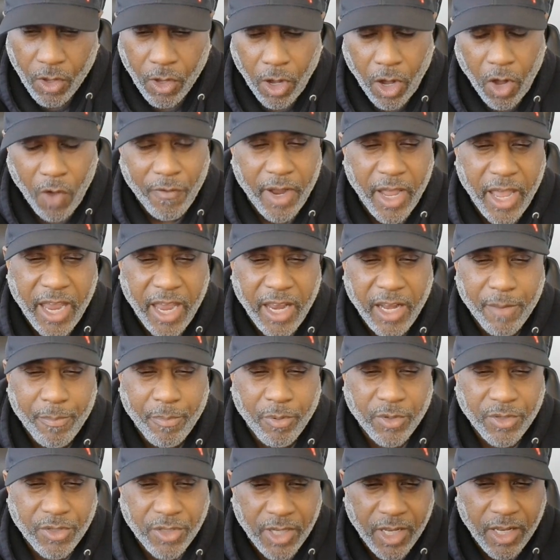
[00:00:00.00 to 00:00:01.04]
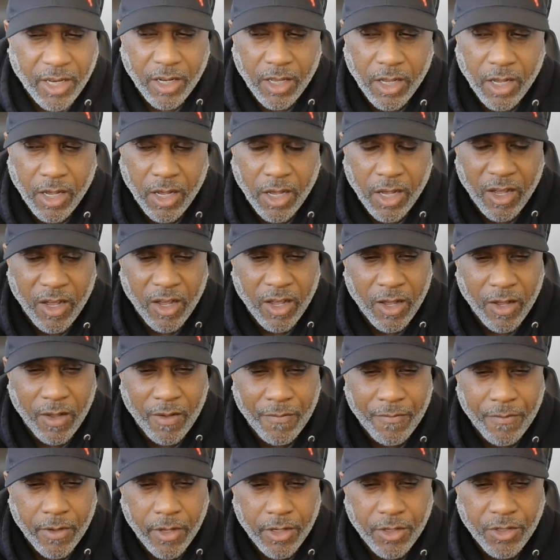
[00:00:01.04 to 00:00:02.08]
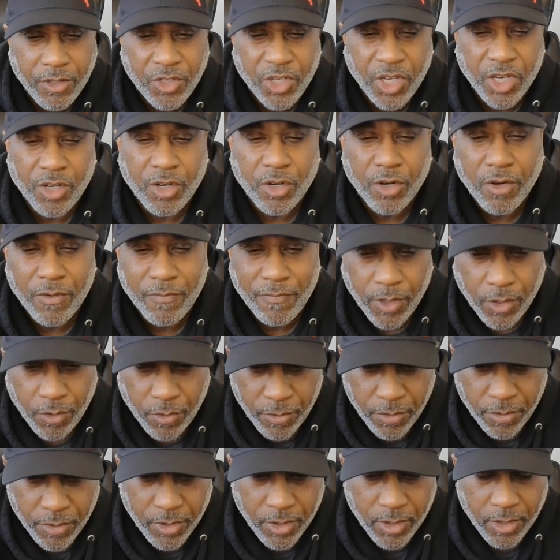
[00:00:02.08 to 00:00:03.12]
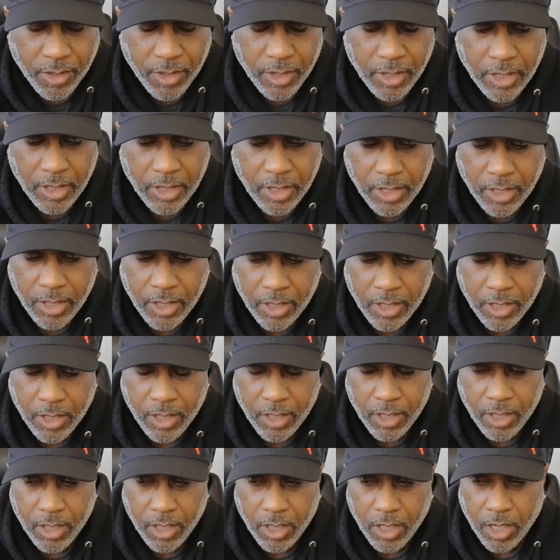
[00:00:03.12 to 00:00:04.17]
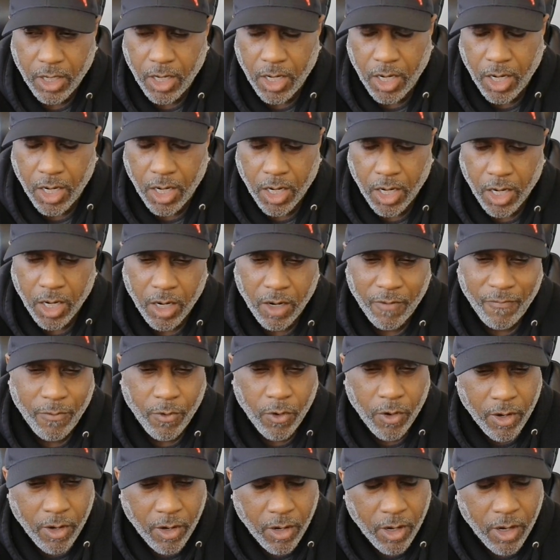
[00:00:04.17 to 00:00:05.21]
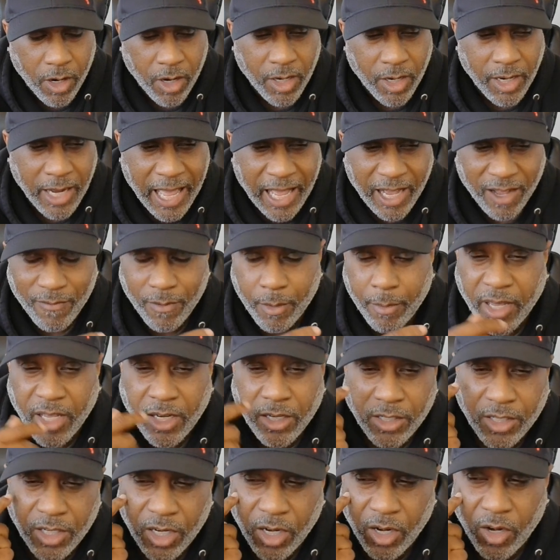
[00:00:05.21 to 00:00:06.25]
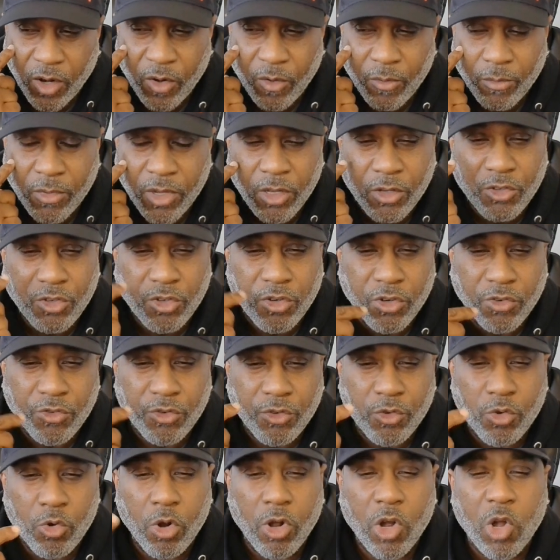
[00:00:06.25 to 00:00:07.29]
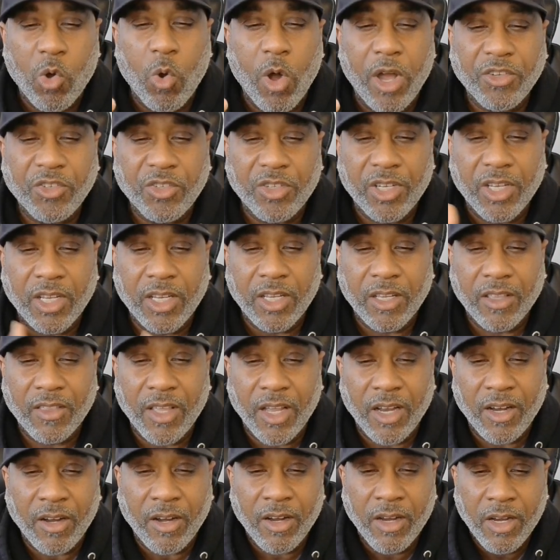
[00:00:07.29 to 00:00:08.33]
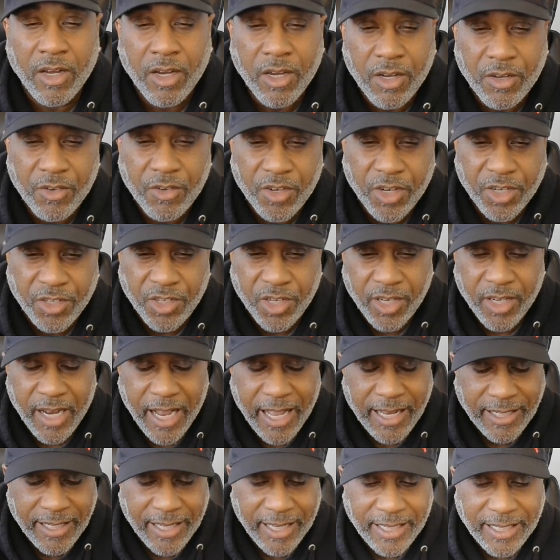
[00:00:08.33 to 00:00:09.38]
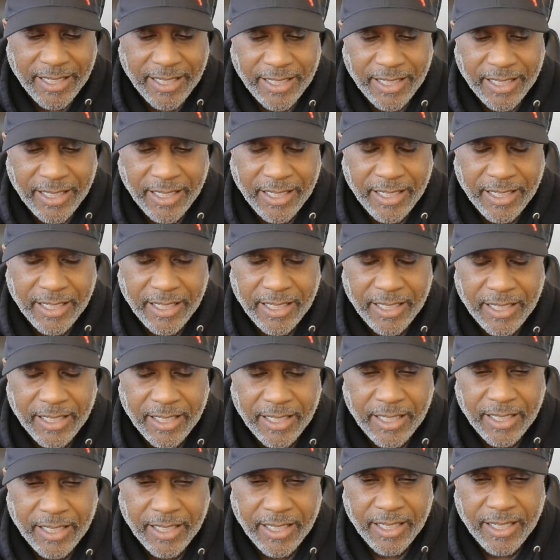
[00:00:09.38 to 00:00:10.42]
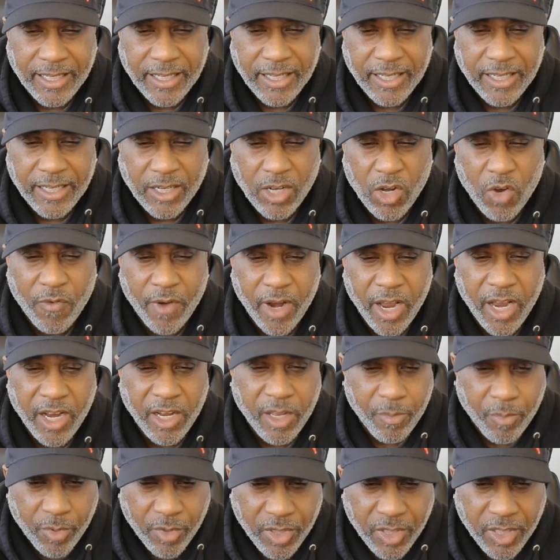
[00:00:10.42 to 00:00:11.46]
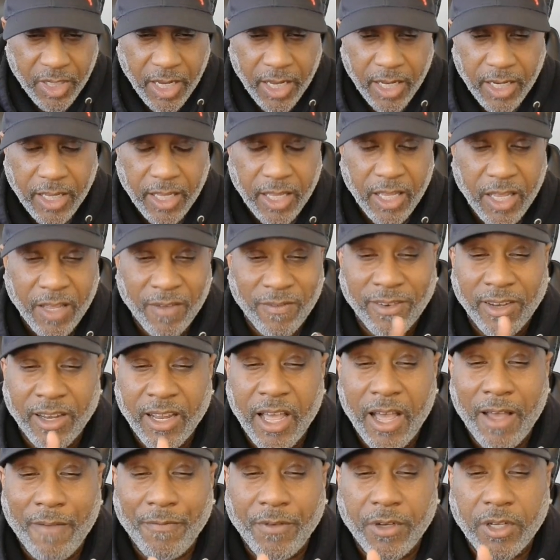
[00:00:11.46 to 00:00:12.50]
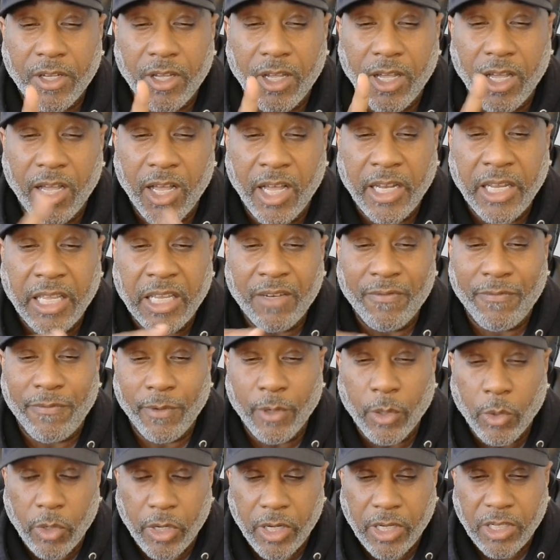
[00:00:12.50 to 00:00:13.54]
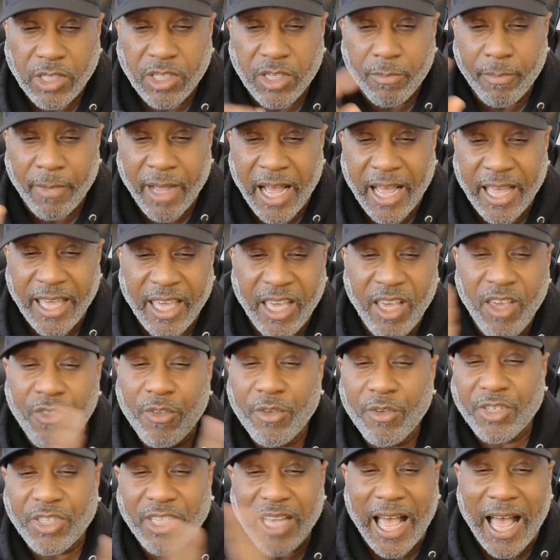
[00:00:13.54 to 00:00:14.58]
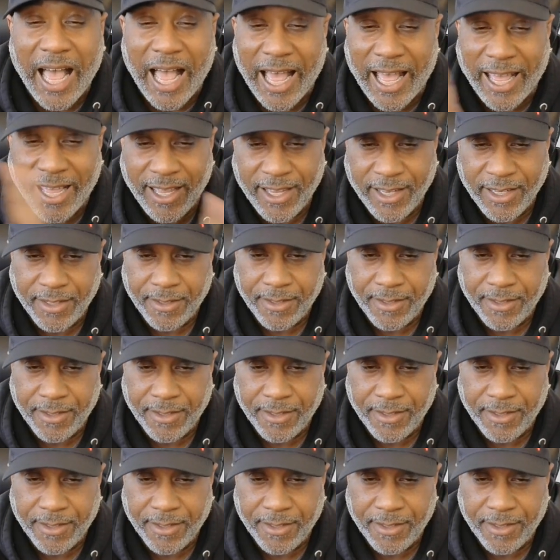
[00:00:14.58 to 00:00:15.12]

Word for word: Over 80% of gender confused are, for a, a lack of a better term, children who are questioning their, their gender identity. Over 80%, if left uninfluenced by either side,